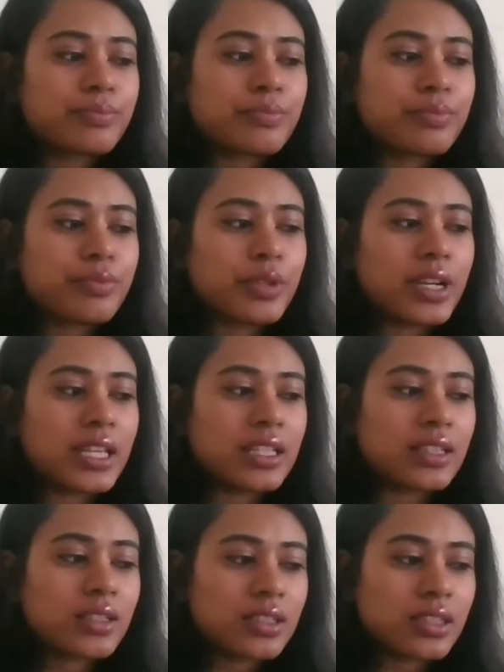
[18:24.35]
predict
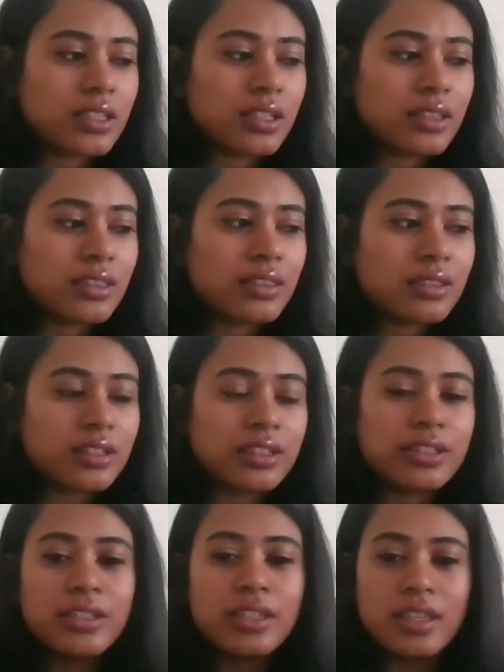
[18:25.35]
the
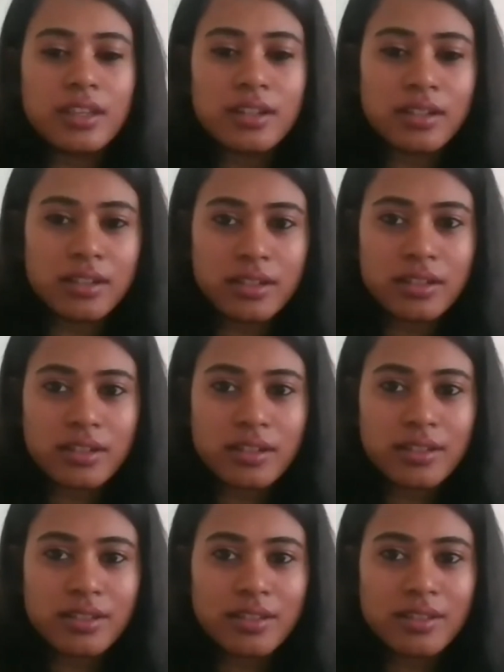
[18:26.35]
gear
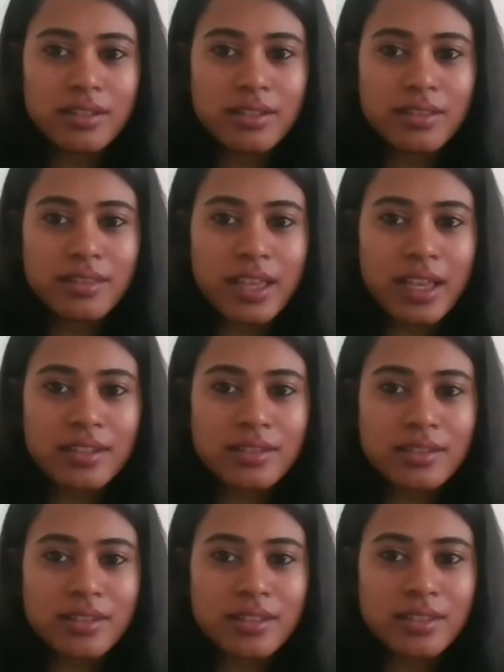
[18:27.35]
that
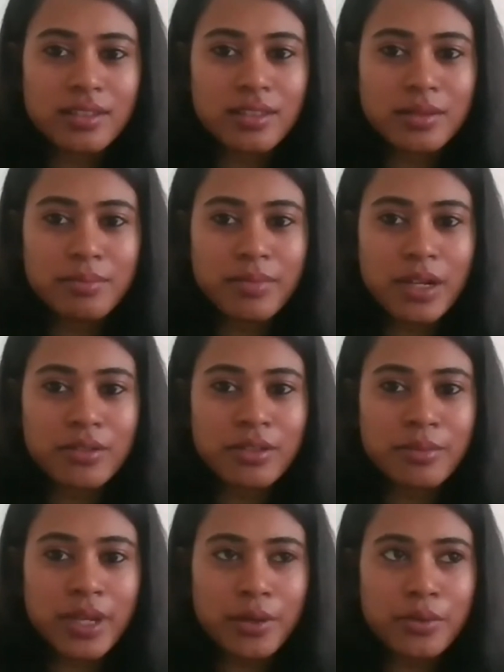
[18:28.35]
the
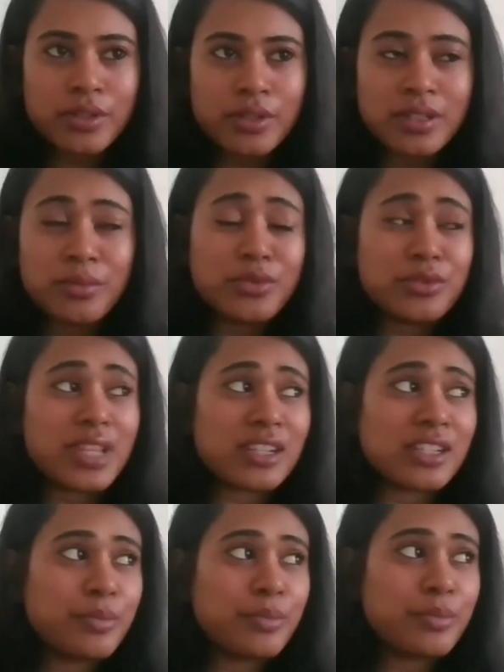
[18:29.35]
mountain bike was in, which is
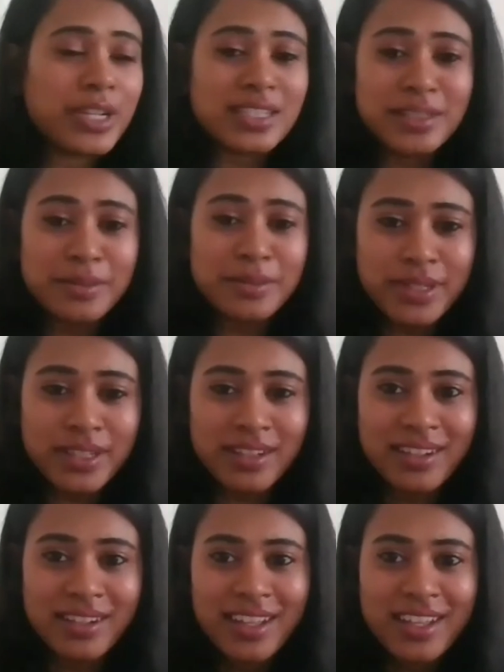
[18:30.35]
actually pretty simple.